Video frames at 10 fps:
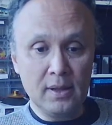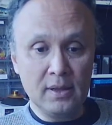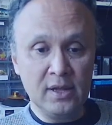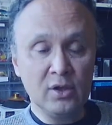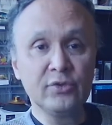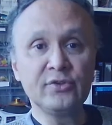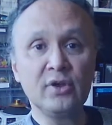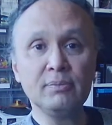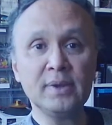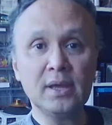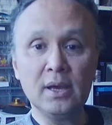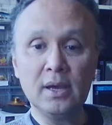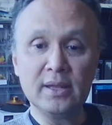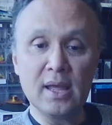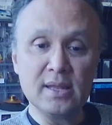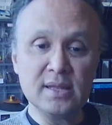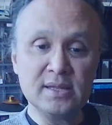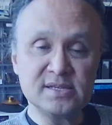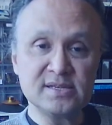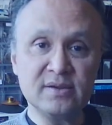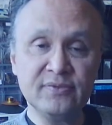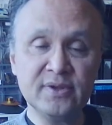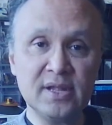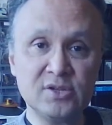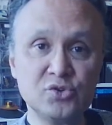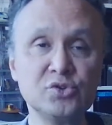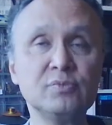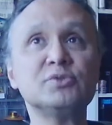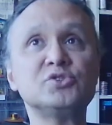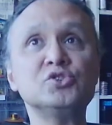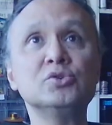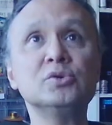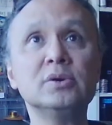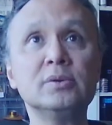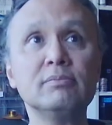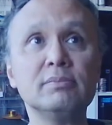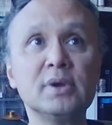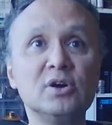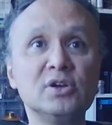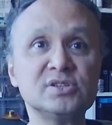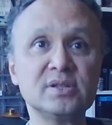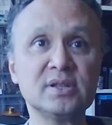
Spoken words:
they all told me this is something that you should pursue because